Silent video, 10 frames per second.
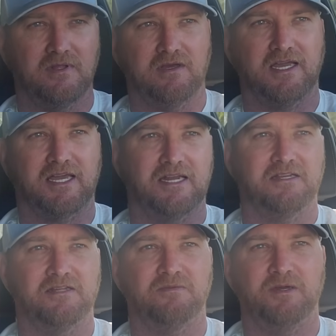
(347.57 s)
Uh, I got a
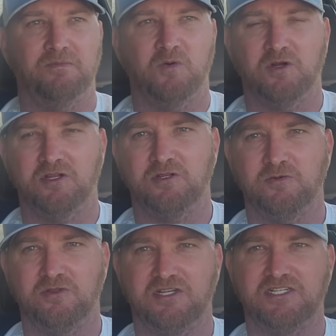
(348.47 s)
little little bit more to
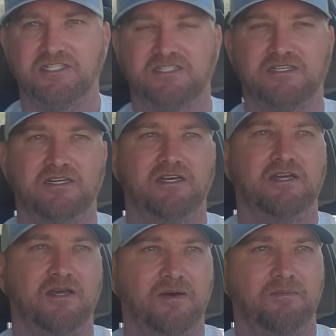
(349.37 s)
do than just
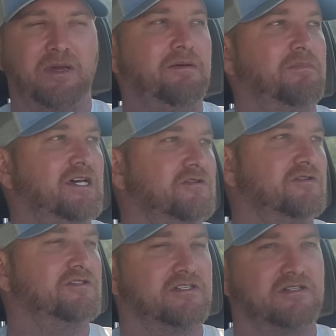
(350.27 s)
pay
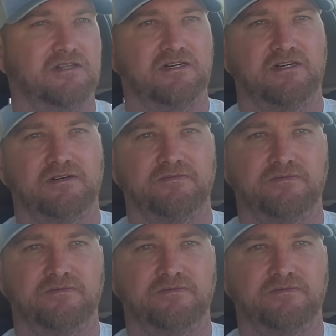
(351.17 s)
bills and uh,